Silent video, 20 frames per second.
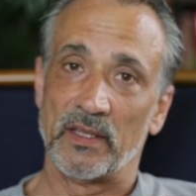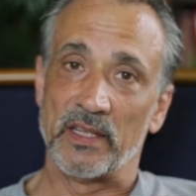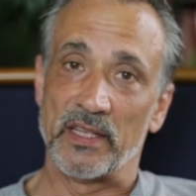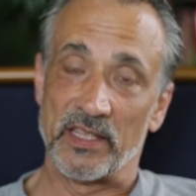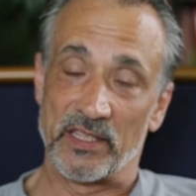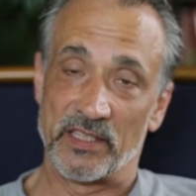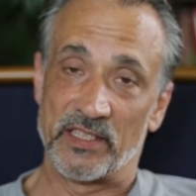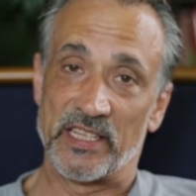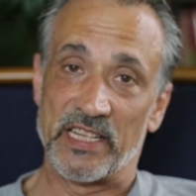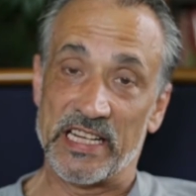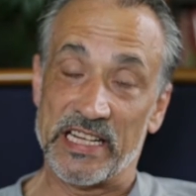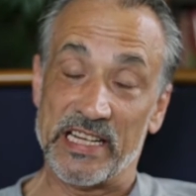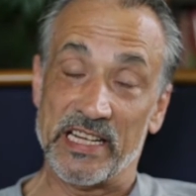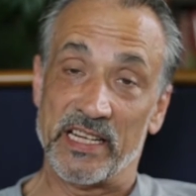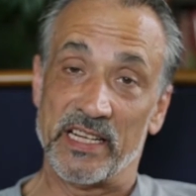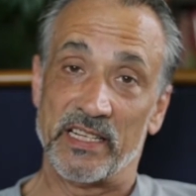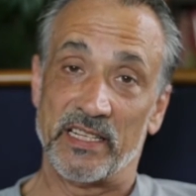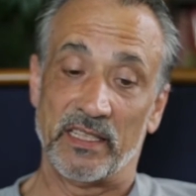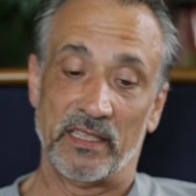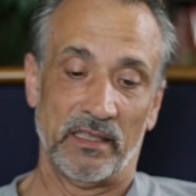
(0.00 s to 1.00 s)
His
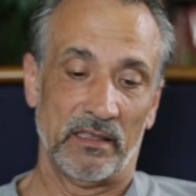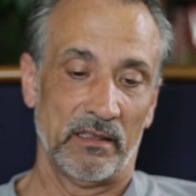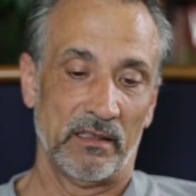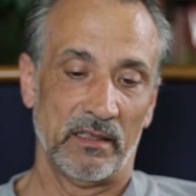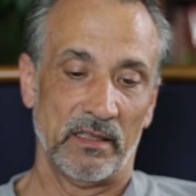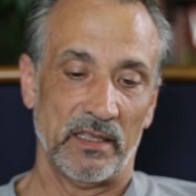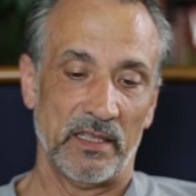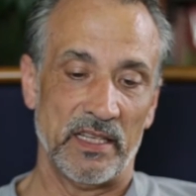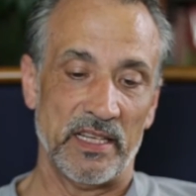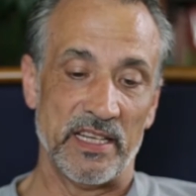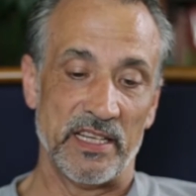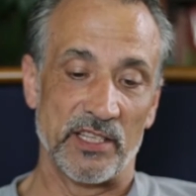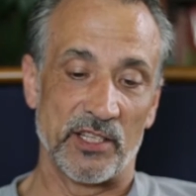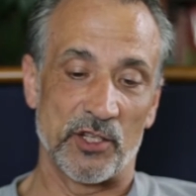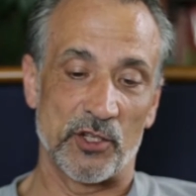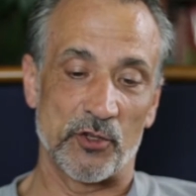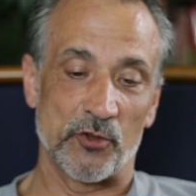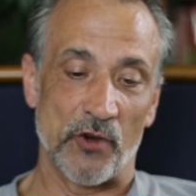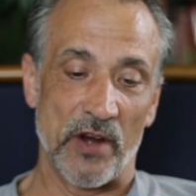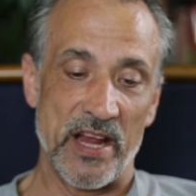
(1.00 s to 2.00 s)
deed is
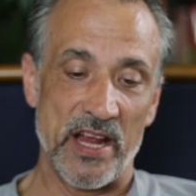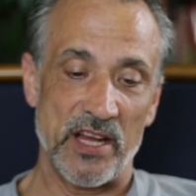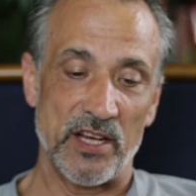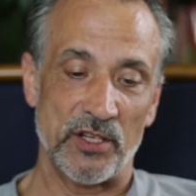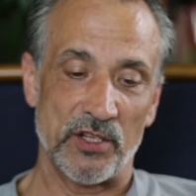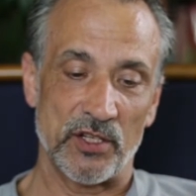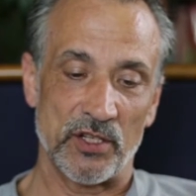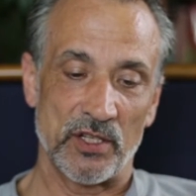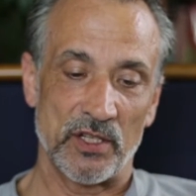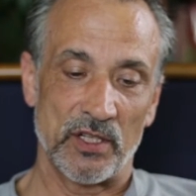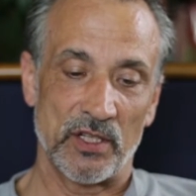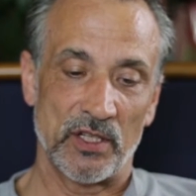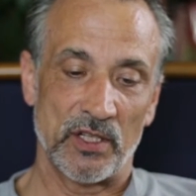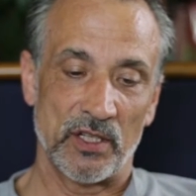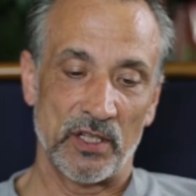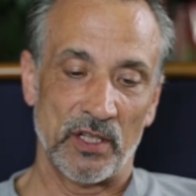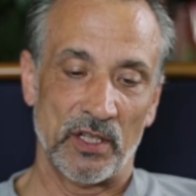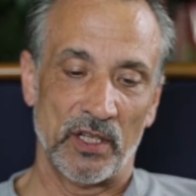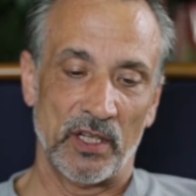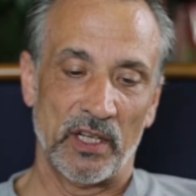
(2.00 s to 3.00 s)
strange,
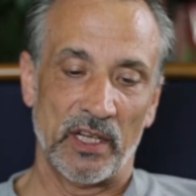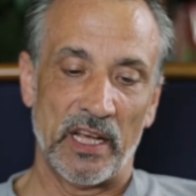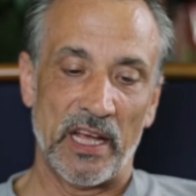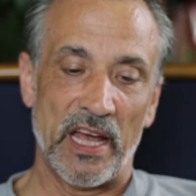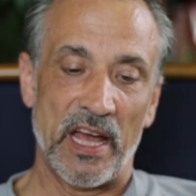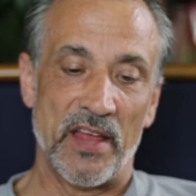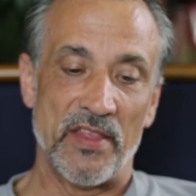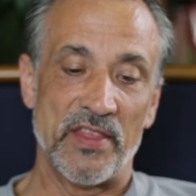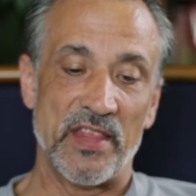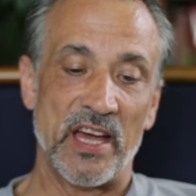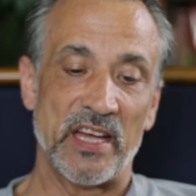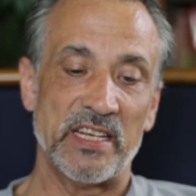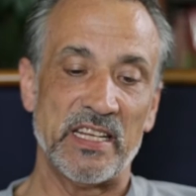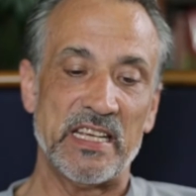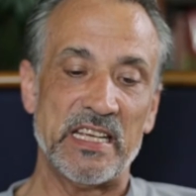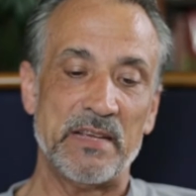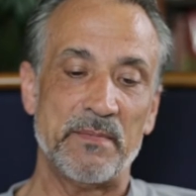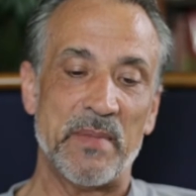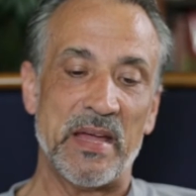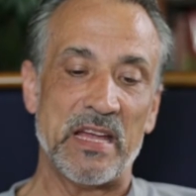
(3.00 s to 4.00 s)
and that
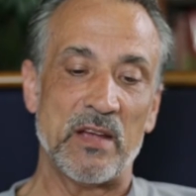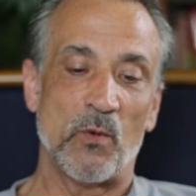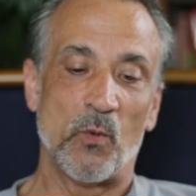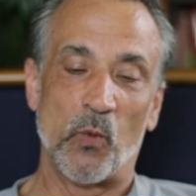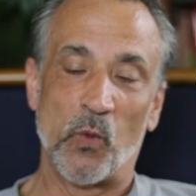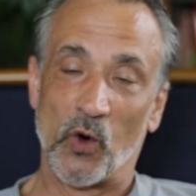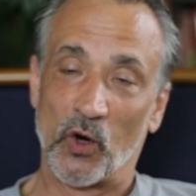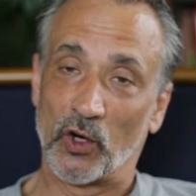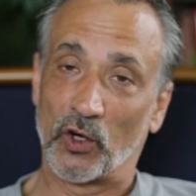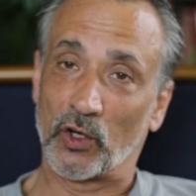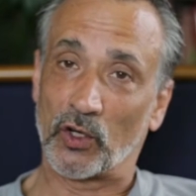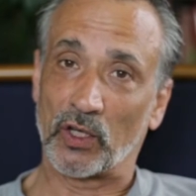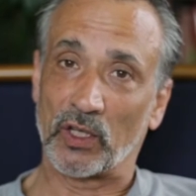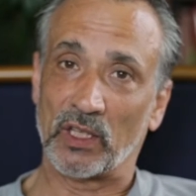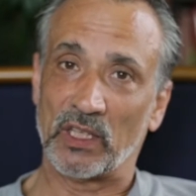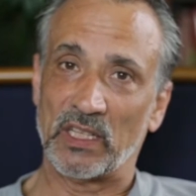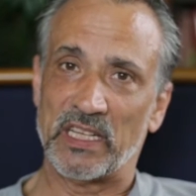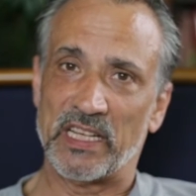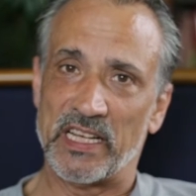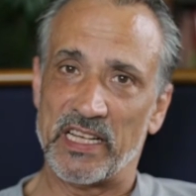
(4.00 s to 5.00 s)
he may
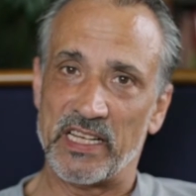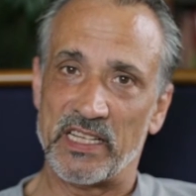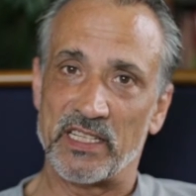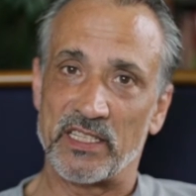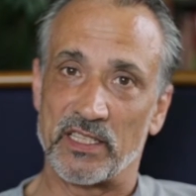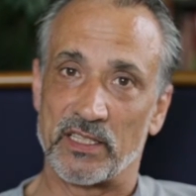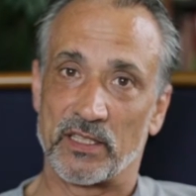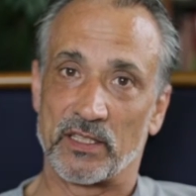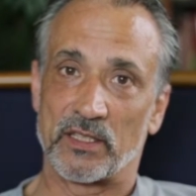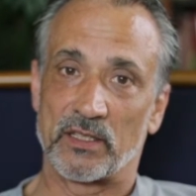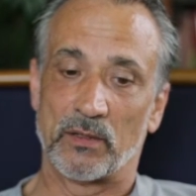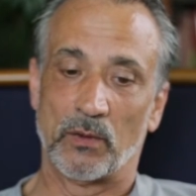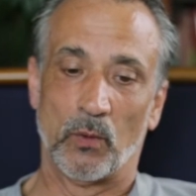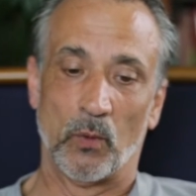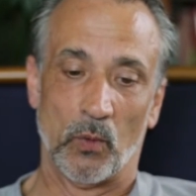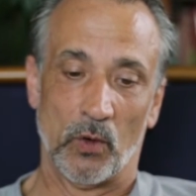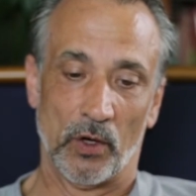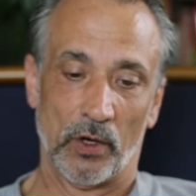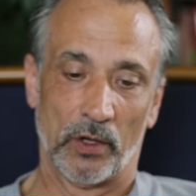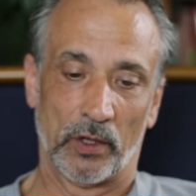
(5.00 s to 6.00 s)
work his
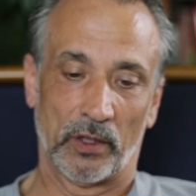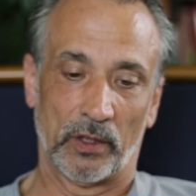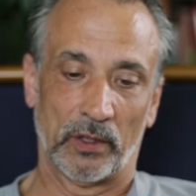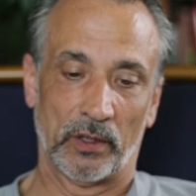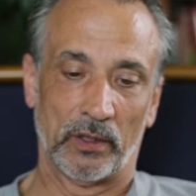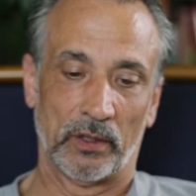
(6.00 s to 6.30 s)
work.